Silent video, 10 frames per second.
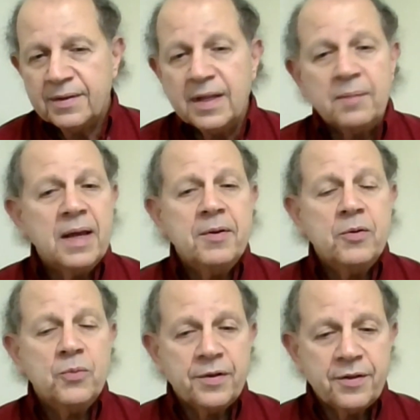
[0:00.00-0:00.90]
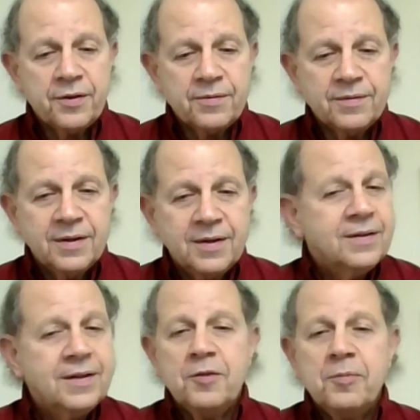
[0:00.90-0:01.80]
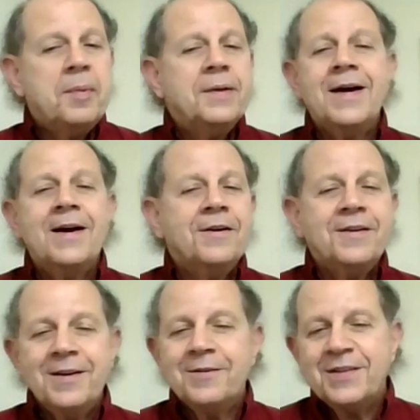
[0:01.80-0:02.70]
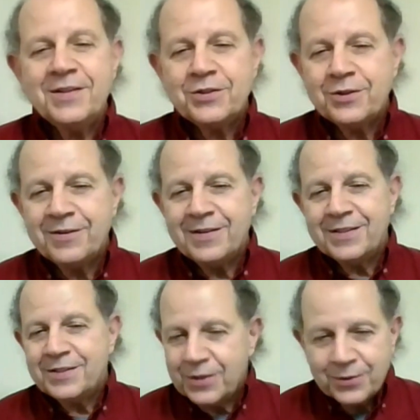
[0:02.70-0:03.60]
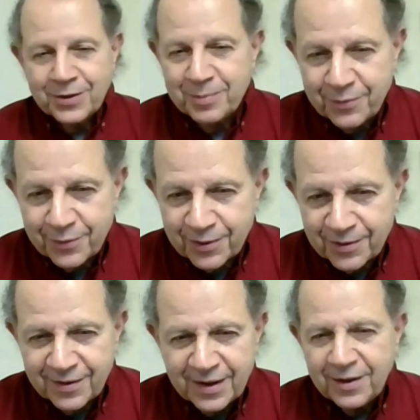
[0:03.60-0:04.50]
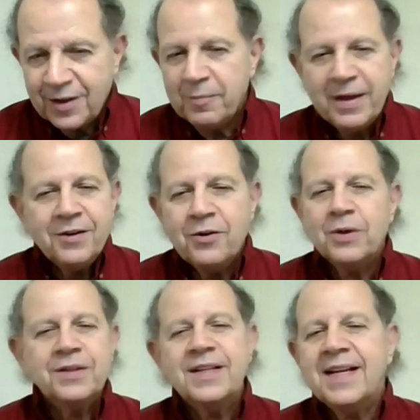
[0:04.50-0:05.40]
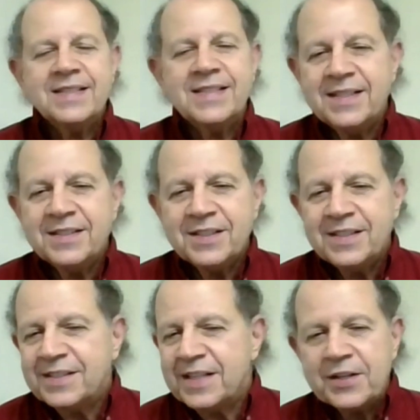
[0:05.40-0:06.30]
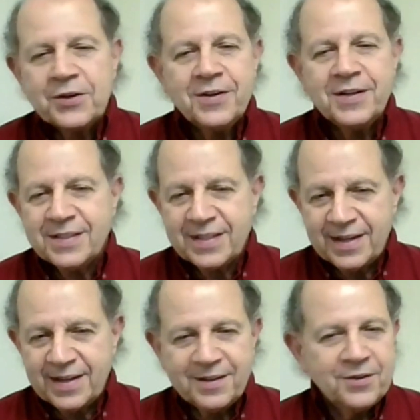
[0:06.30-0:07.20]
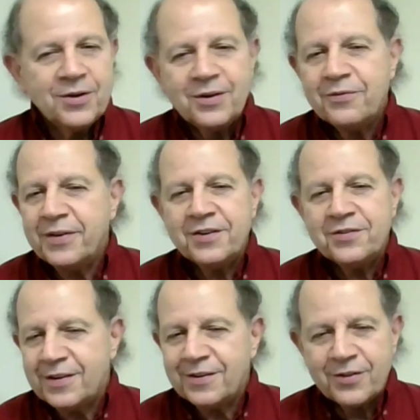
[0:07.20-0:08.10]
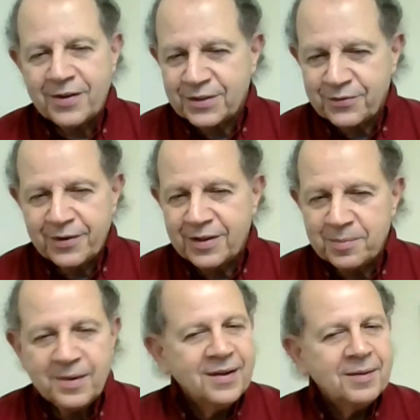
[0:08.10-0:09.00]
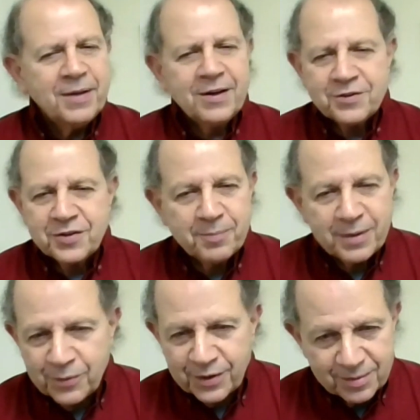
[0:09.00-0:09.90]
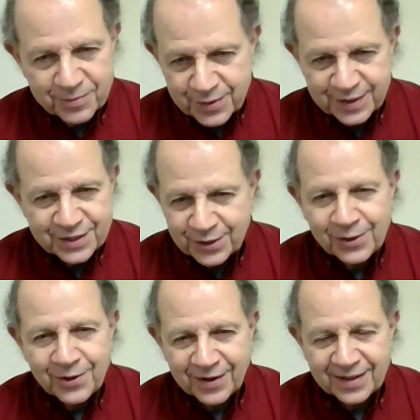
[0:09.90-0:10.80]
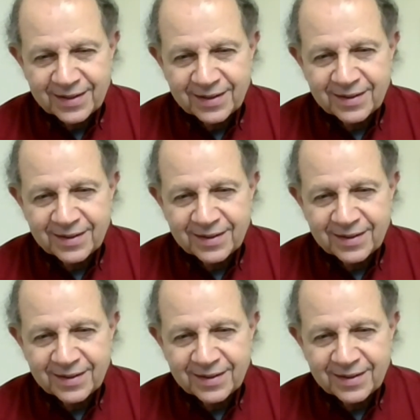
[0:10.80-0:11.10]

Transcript: that may be with you, that you may be tired of hearing their stories because you heard them before. You may know what the next sentence is that they're going to say, and you can finish their thoughts for them because you've been with them so long.